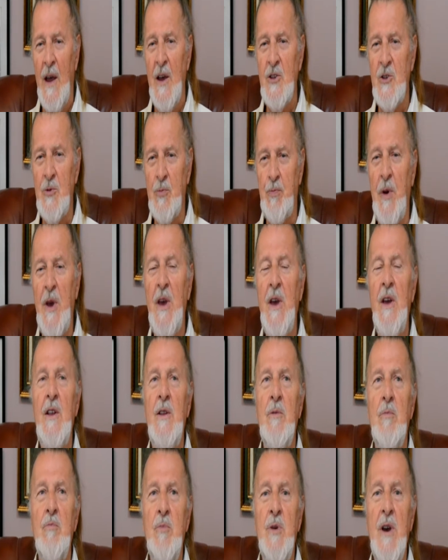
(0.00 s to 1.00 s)

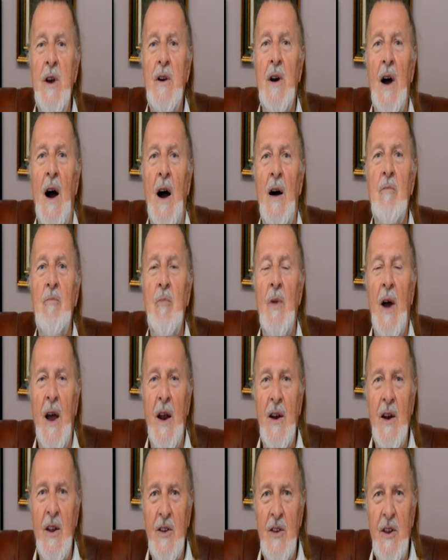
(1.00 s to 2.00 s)
speed become,
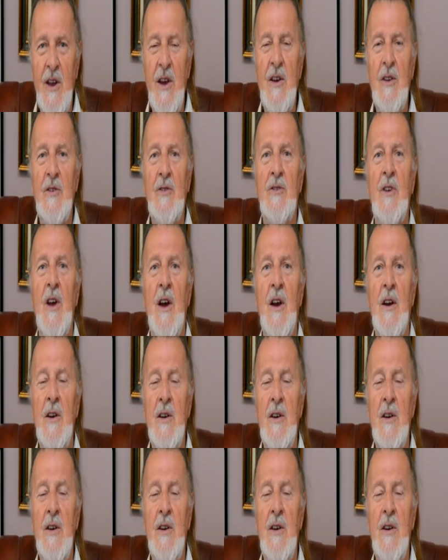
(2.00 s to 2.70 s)
and it is,